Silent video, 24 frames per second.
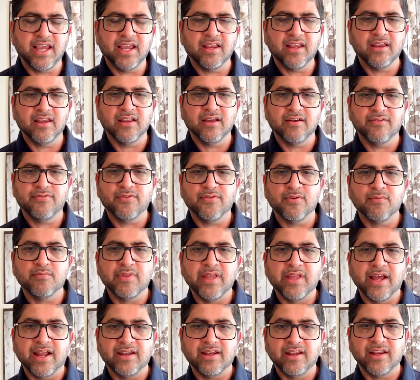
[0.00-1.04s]
and
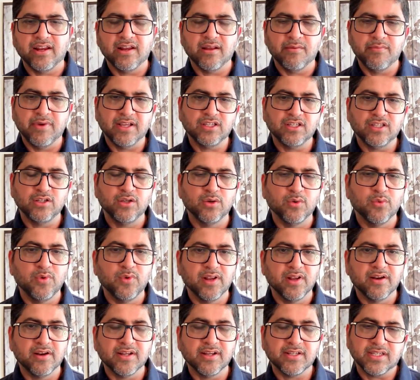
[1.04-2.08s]
from that database, you
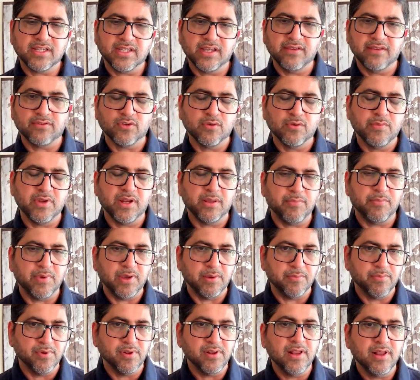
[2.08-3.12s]
will receive so many
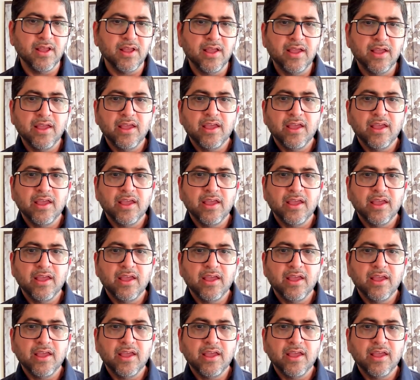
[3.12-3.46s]
people.